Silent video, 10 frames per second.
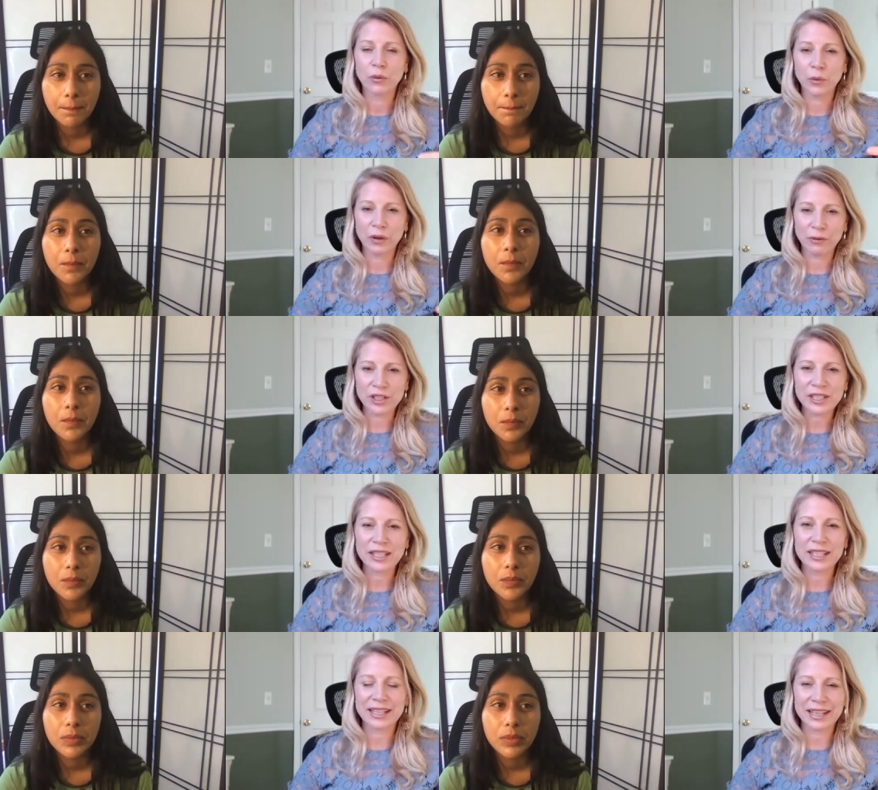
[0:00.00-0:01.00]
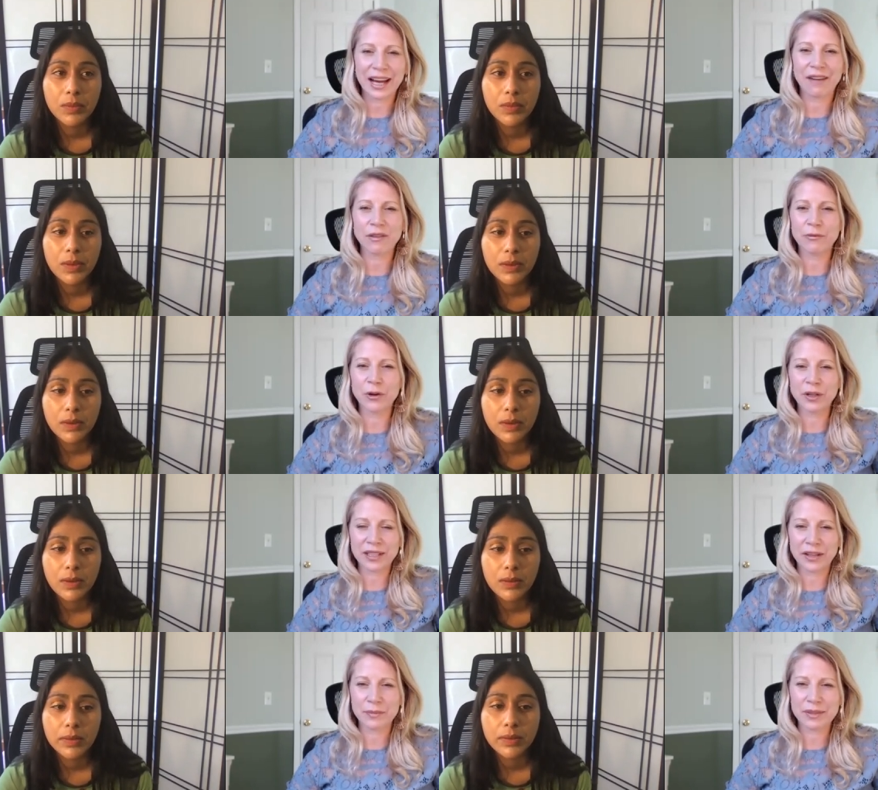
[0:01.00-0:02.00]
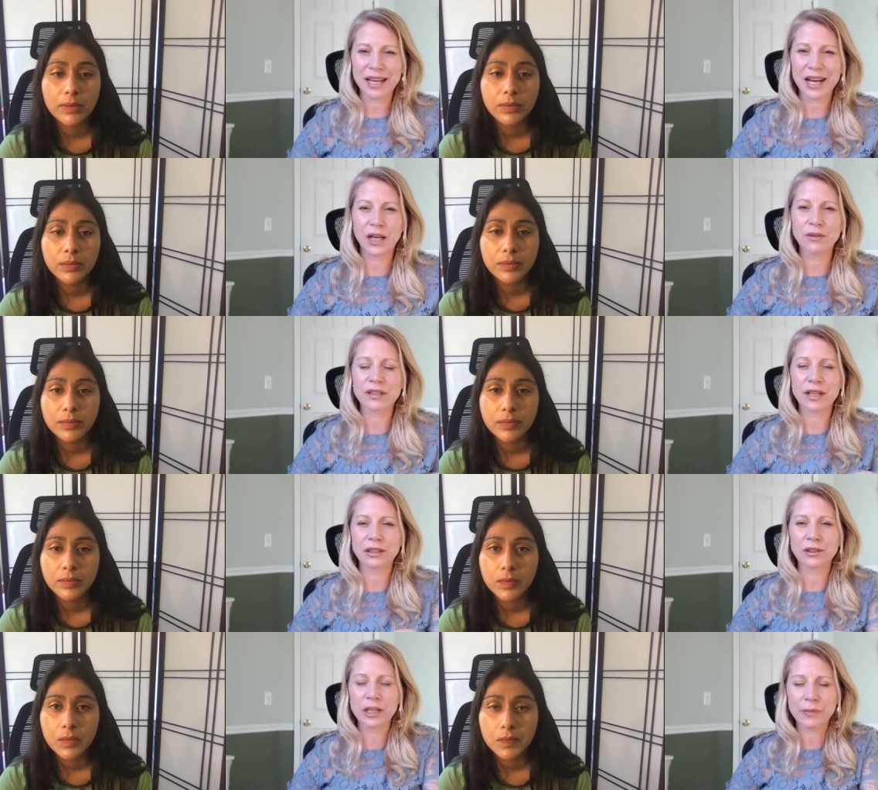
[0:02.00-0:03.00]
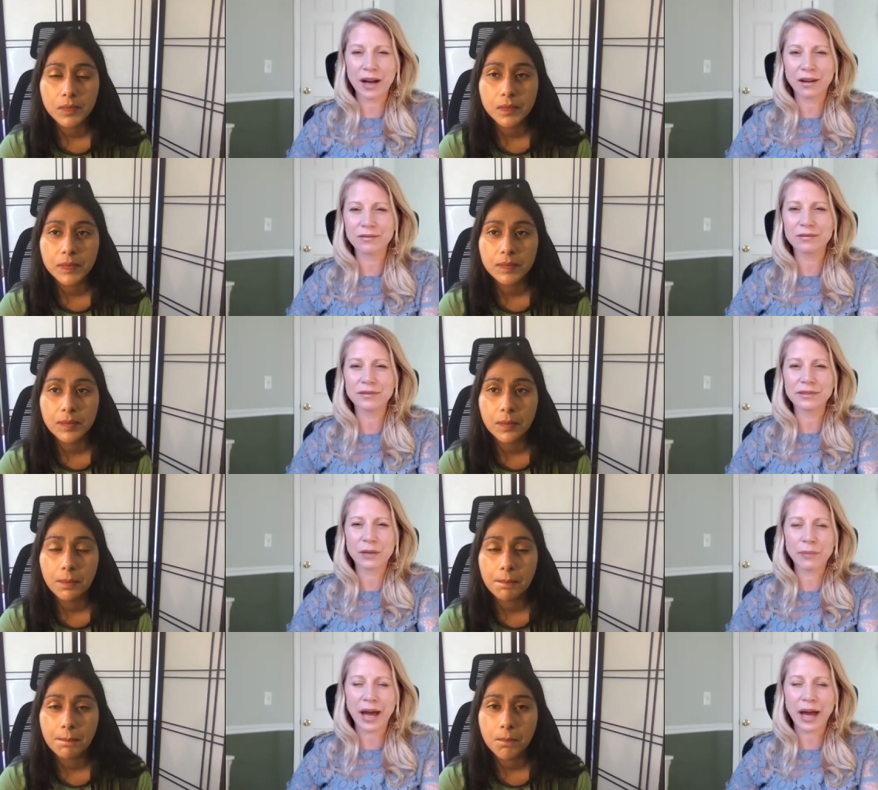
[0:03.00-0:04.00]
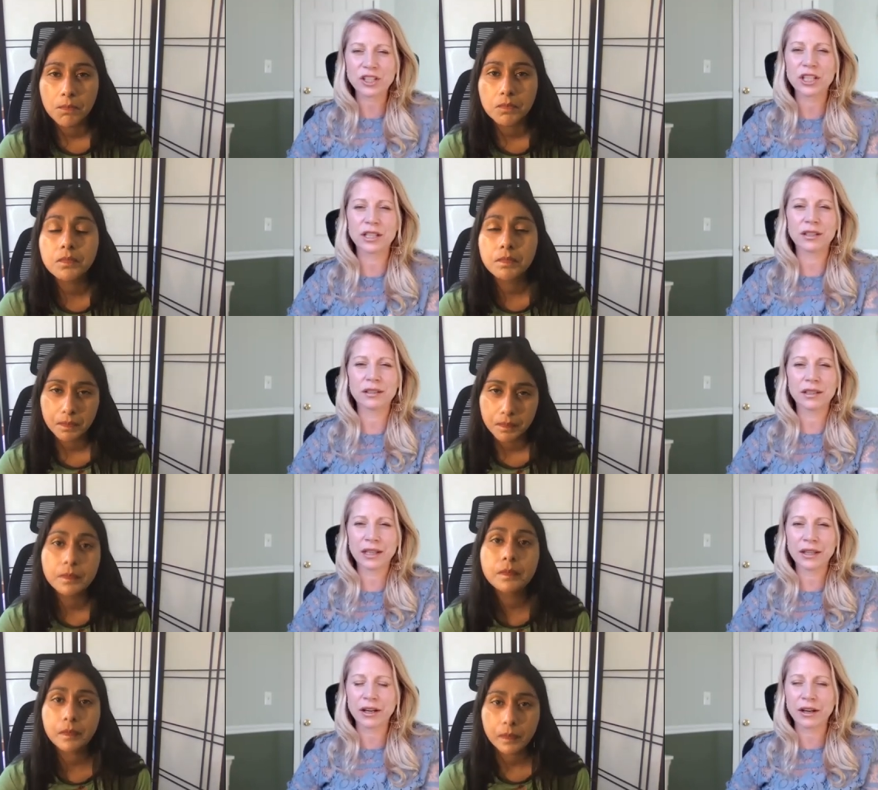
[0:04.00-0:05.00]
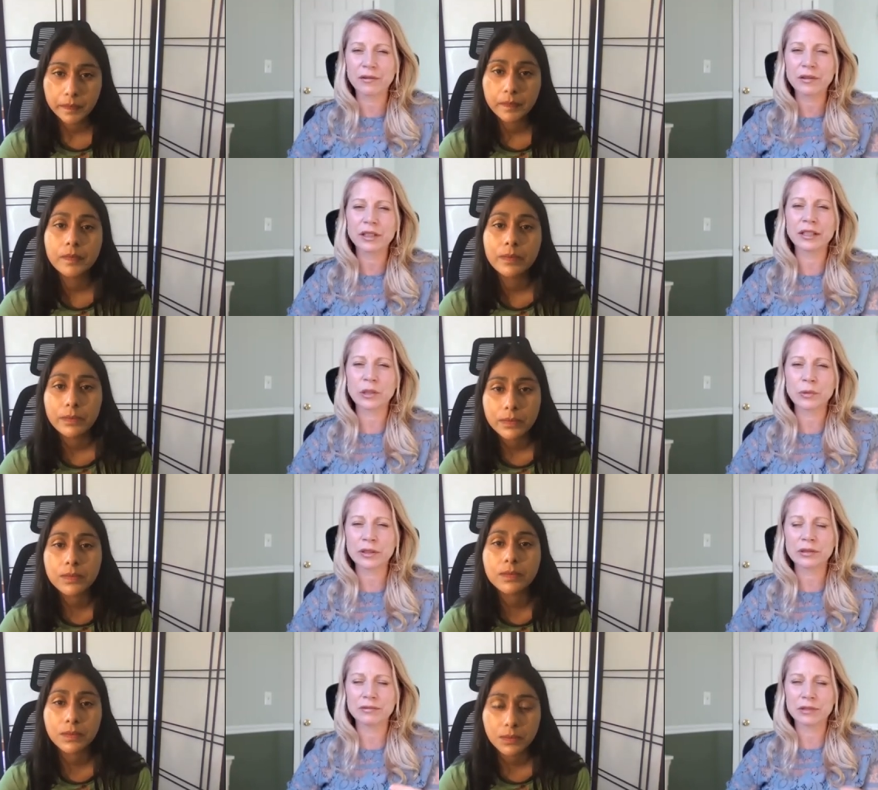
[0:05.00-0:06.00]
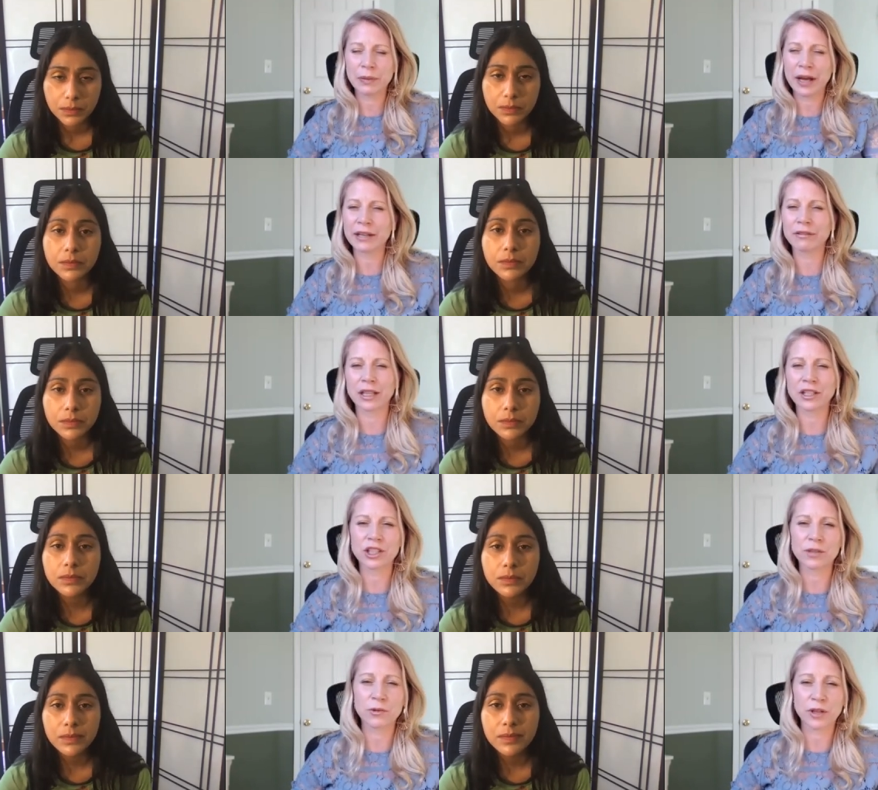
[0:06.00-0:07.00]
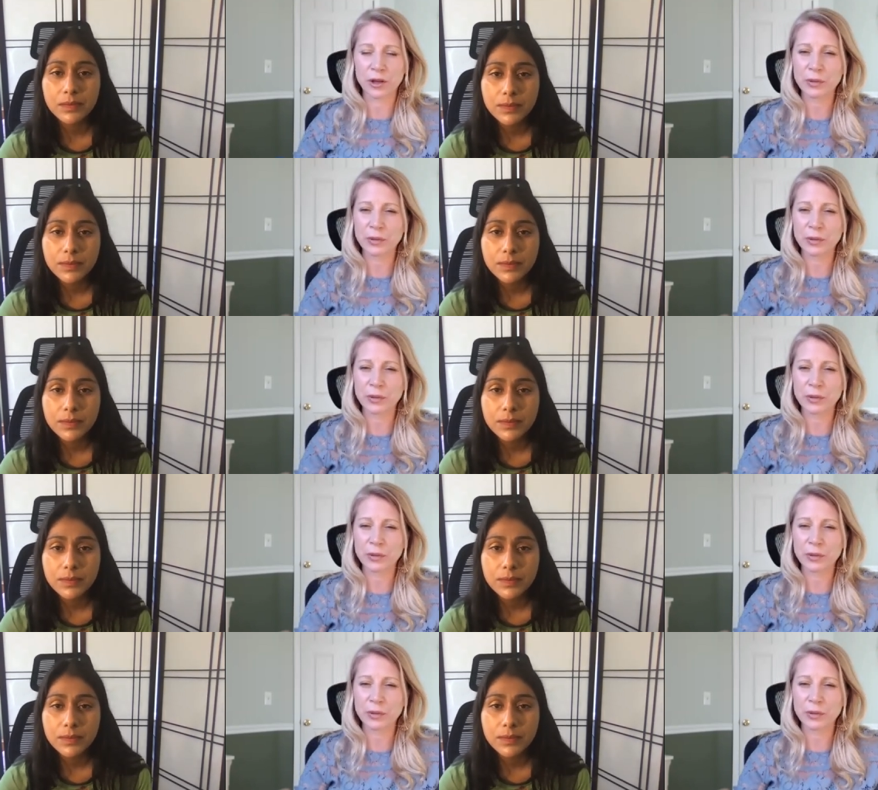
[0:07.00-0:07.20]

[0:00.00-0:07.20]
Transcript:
Speaker 1: we first need to have them focus on themselves and then learn about compassion in their interdependent relationships with other